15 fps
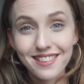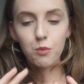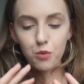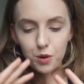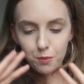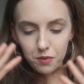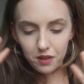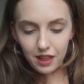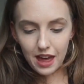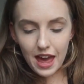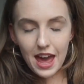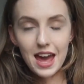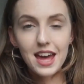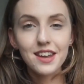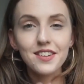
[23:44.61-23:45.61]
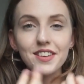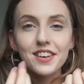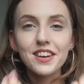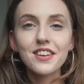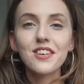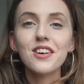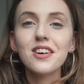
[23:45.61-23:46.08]
We're blending
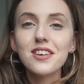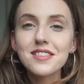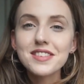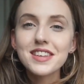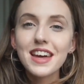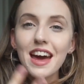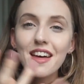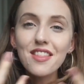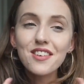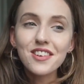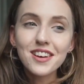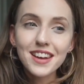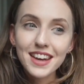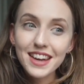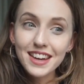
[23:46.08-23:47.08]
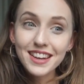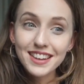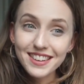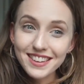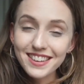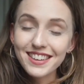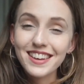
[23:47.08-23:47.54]
it all together
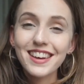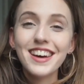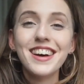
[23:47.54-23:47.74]
again.